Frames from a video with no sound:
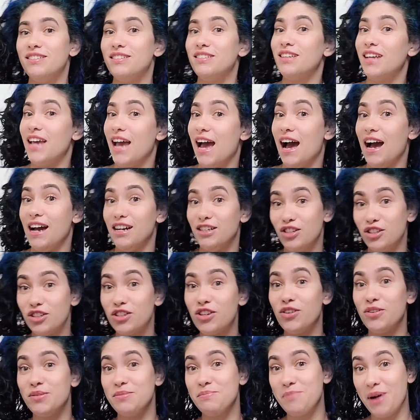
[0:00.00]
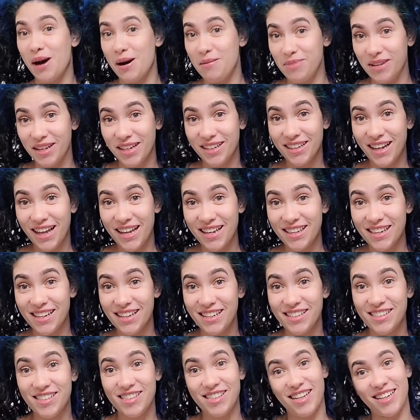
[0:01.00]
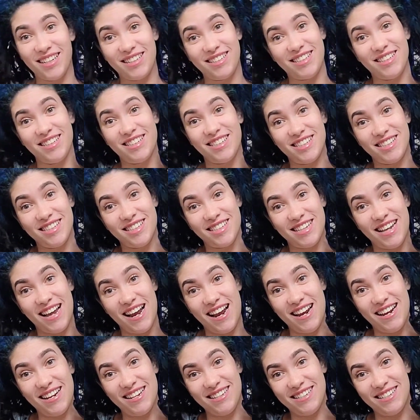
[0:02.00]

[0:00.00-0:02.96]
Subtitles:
yeah, I should go in public like this? Like, this is not